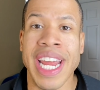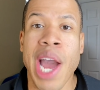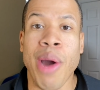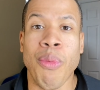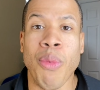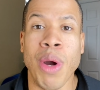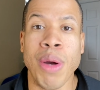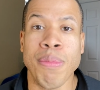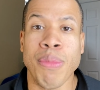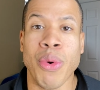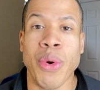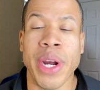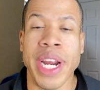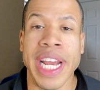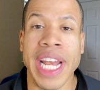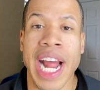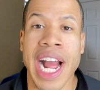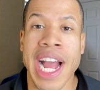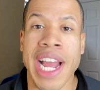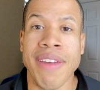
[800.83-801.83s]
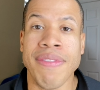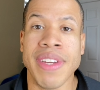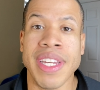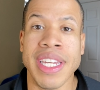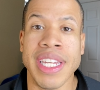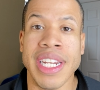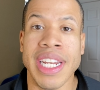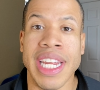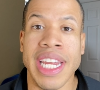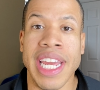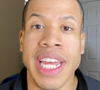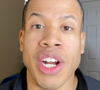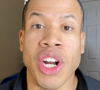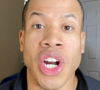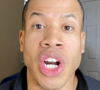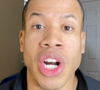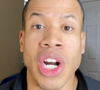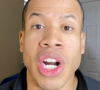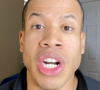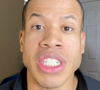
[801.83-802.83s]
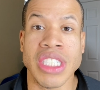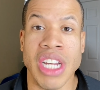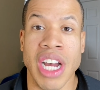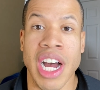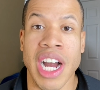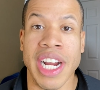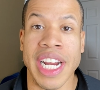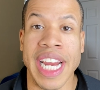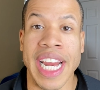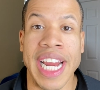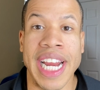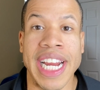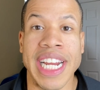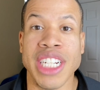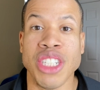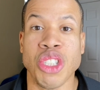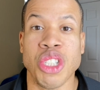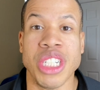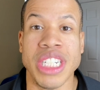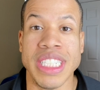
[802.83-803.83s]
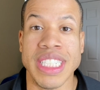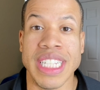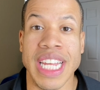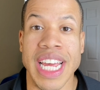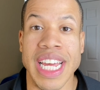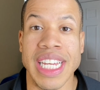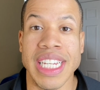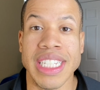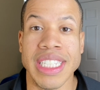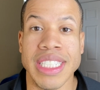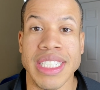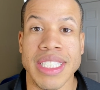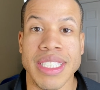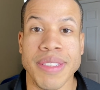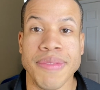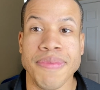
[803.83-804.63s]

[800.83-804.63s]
At one point, Ivan and her are talking, and she says,